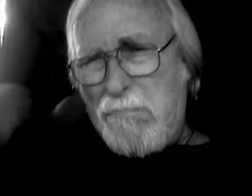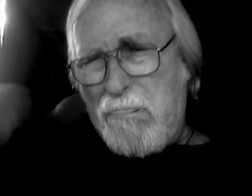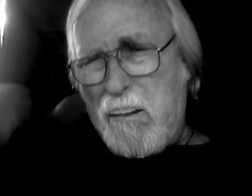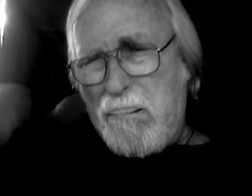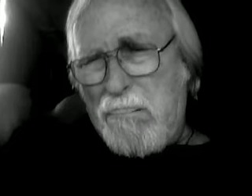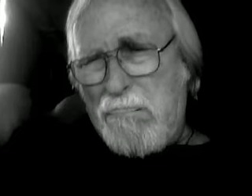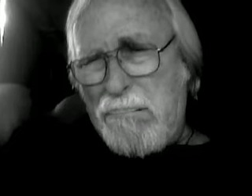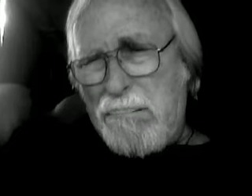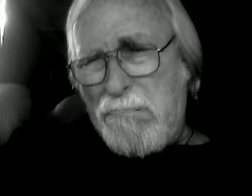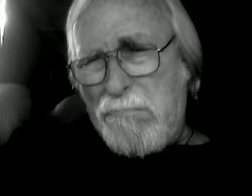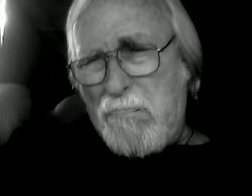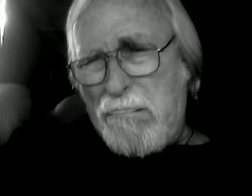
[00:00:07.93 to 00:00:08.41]

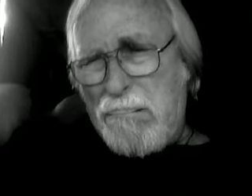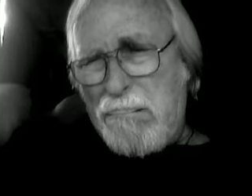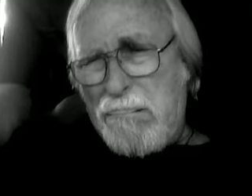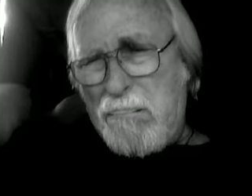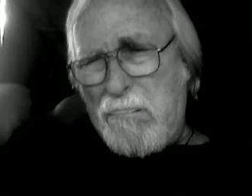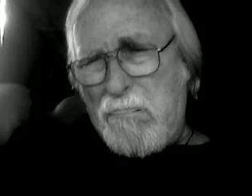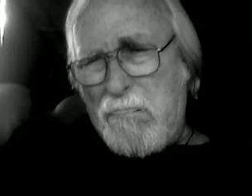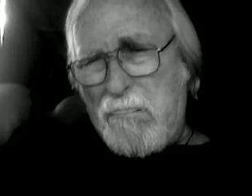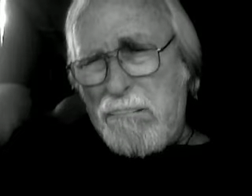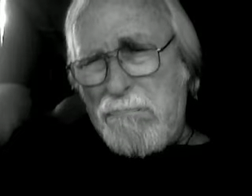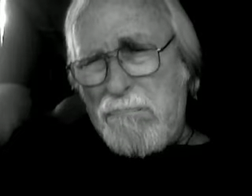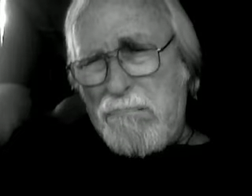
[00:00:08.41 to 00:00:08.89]
talking to
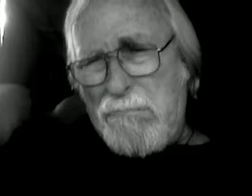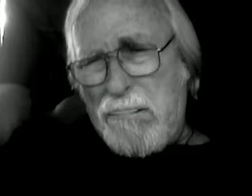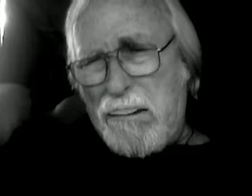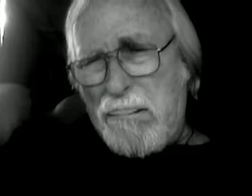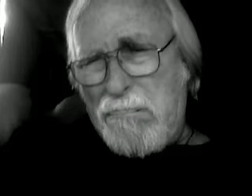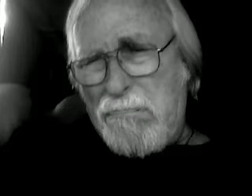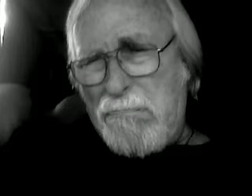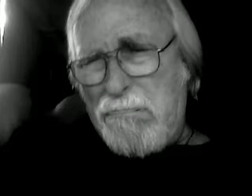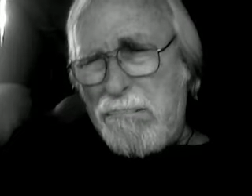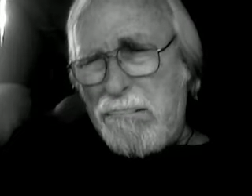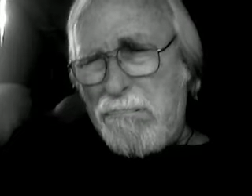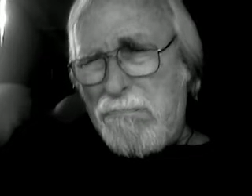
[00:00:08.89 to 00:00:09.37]
you from
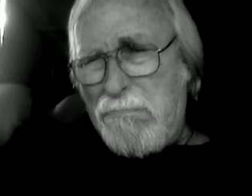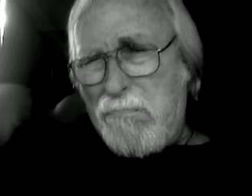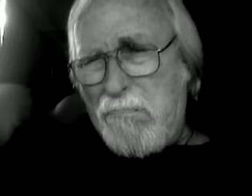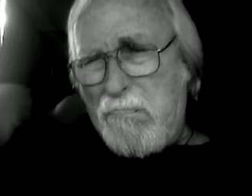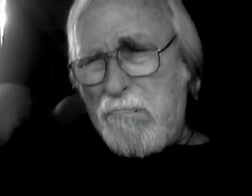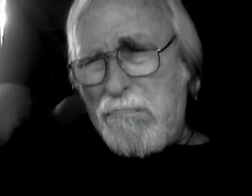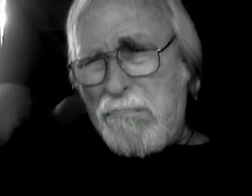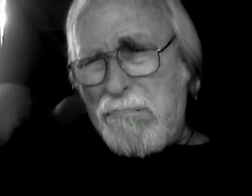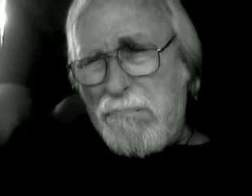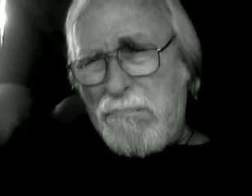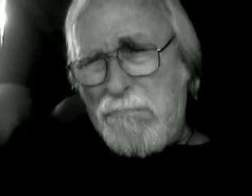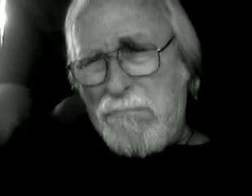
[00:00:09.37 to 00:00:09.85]
my
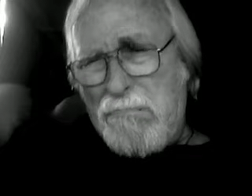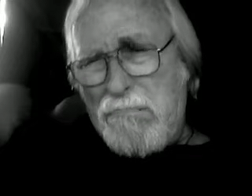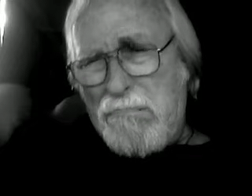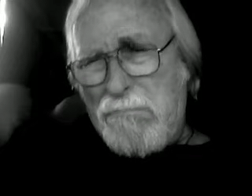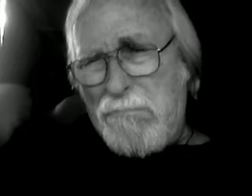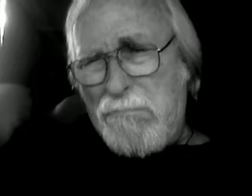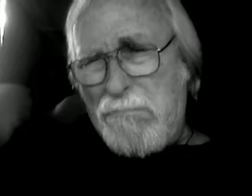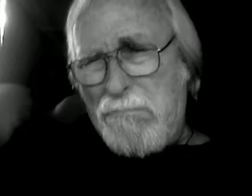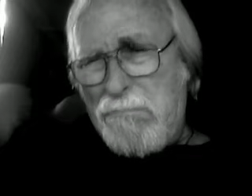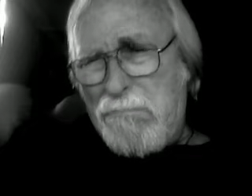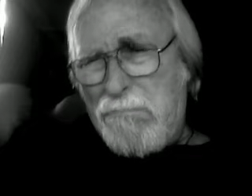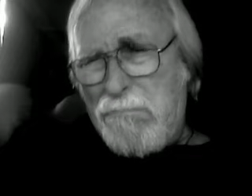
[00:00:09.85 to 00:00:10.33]
house, you know,
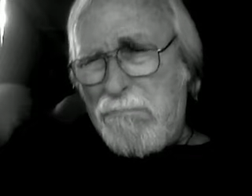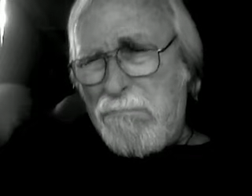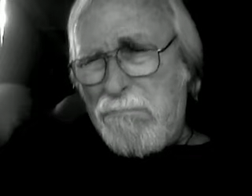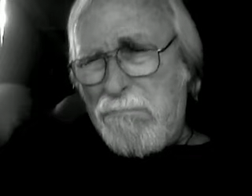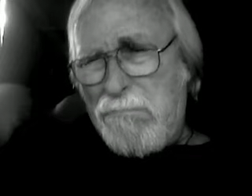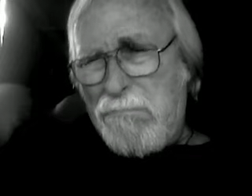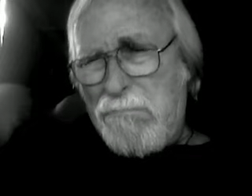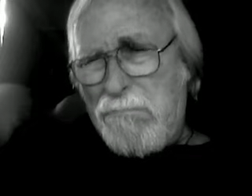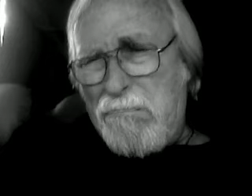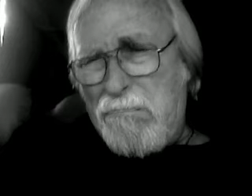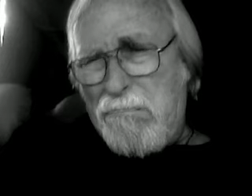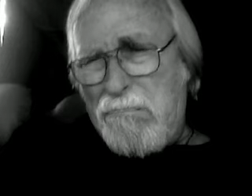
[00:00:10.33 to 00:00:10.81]
in
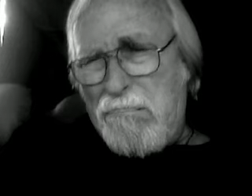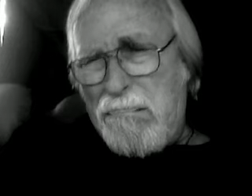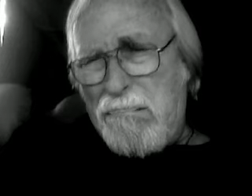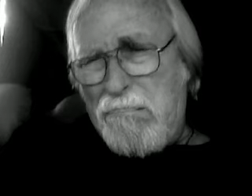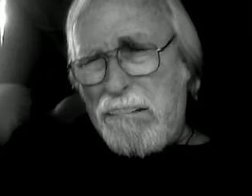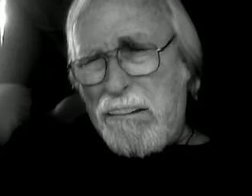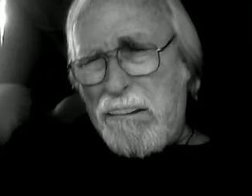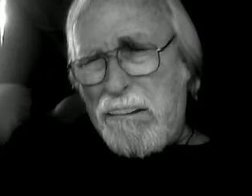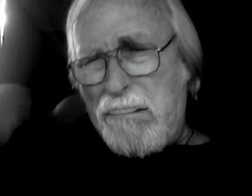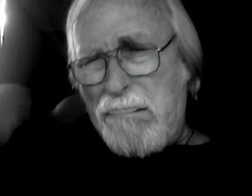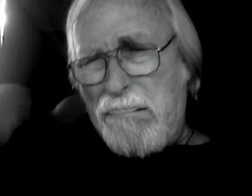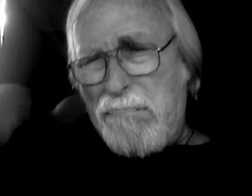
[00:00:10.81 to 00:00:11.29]

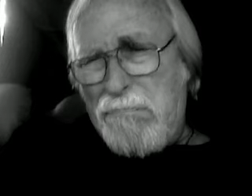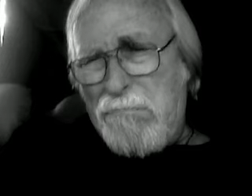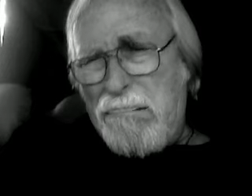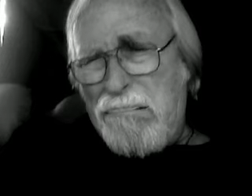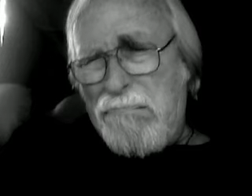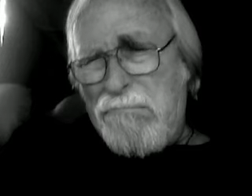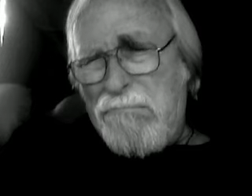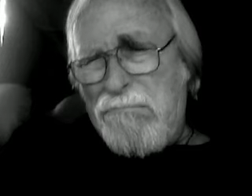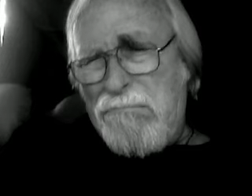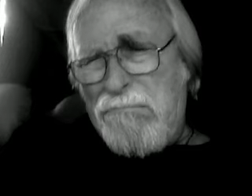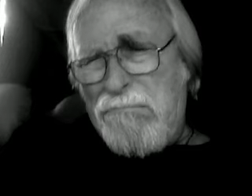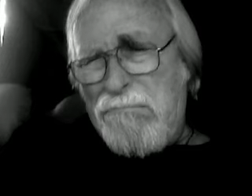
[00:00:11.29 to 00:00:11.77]

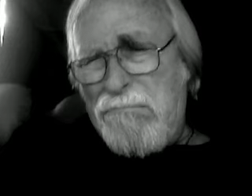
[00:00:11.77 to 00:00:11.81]
Florida.